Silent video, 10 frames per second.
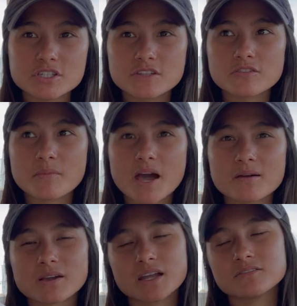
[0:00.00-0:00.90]
of the
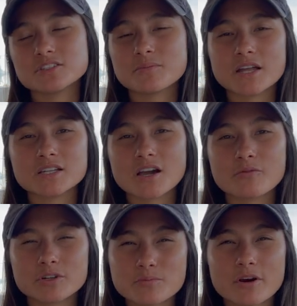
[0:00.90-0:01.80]
map, kind of depending on
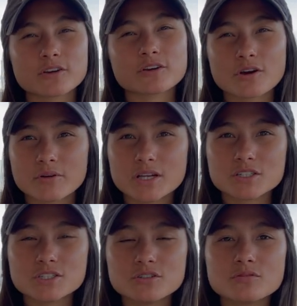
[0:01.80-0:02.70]
which park you're going
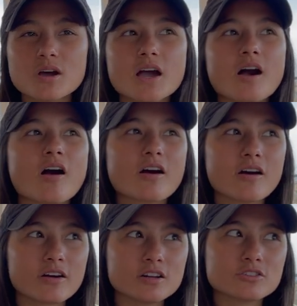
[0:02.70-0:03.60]
to,
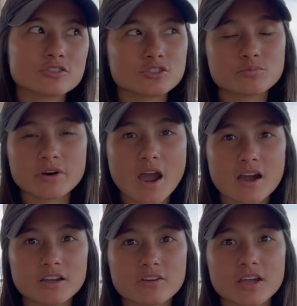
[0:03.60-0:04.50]
aren't super
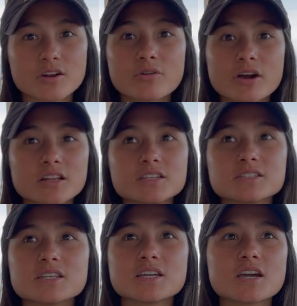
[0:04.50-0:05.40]
accurate, or at least
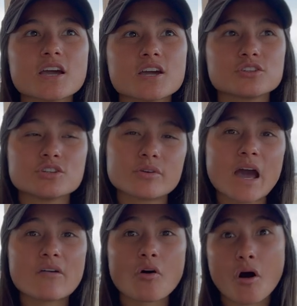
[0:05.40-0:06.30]
they don't
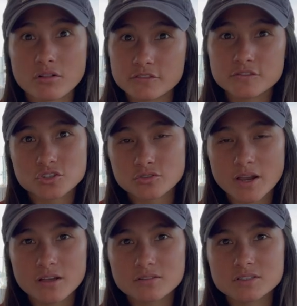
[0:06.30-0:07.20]
have all of the
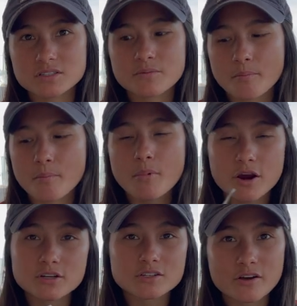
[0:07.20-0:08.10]
trails
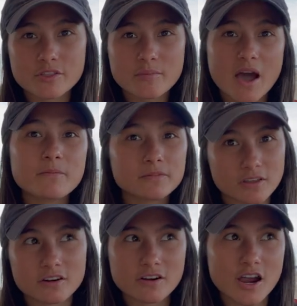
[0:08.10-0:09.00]
marked on the map
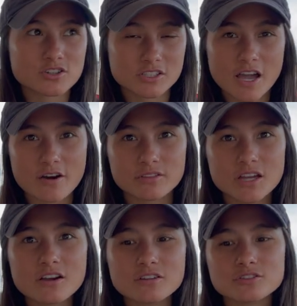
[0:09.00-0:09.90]
that are actually out
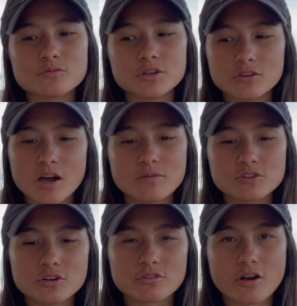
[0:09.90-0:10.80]
there. So when you come
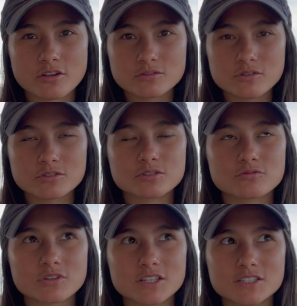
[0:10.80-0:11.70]
to a crossroads, it's
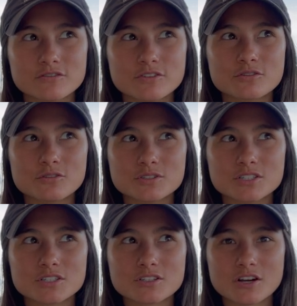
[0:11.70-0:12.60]
really difficult to
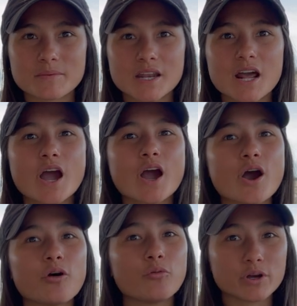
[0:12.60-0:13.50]
determine
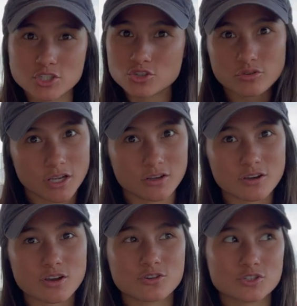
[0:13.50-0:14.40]
which trail
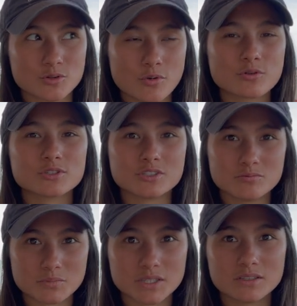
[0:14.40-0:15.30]
you're supposed to
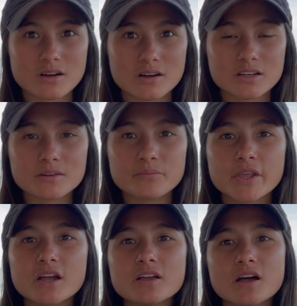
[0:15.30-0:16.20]
be on.
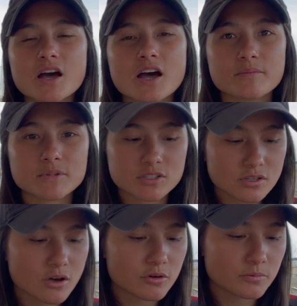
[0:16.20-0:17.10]

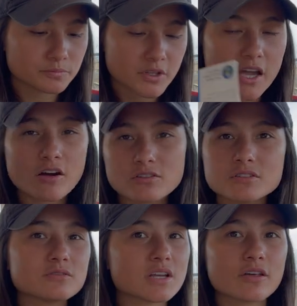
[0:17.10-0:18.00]
So I
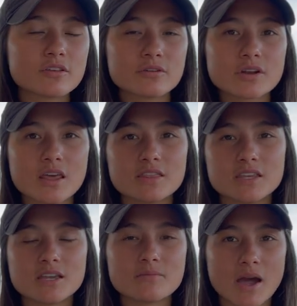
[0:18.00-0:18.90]
also download
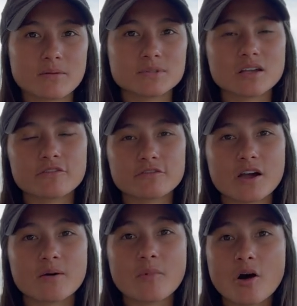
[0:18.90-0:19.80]
the maps
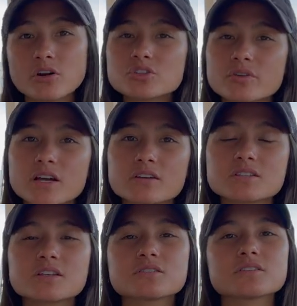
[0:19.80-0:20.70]
from All
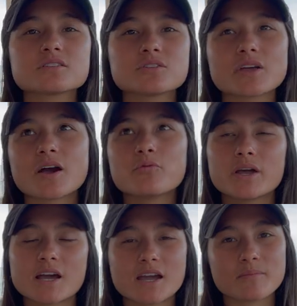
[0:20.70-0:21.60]
Trails so that when
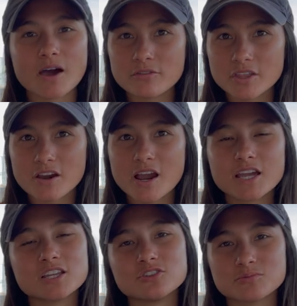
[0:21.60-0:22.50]
I'm out there, I
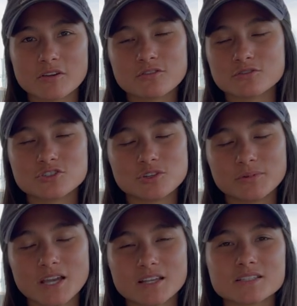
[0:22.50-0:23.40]
can use my phone's
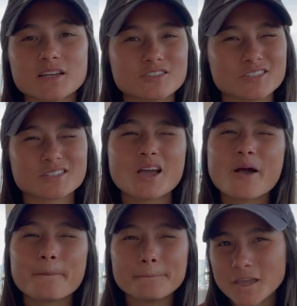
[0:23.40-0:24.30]
GPS and just
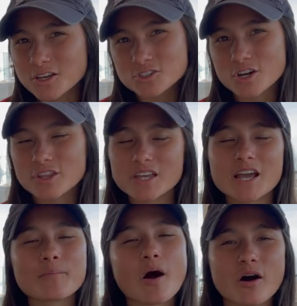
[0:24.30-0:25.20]
make sure that
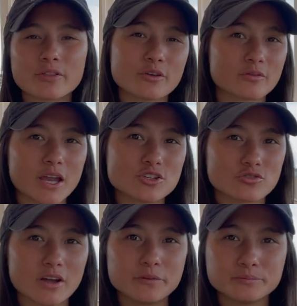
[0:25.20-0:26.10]
I'm on the right
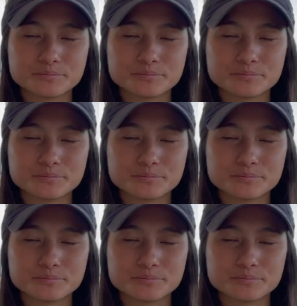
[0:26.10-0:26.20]
trail.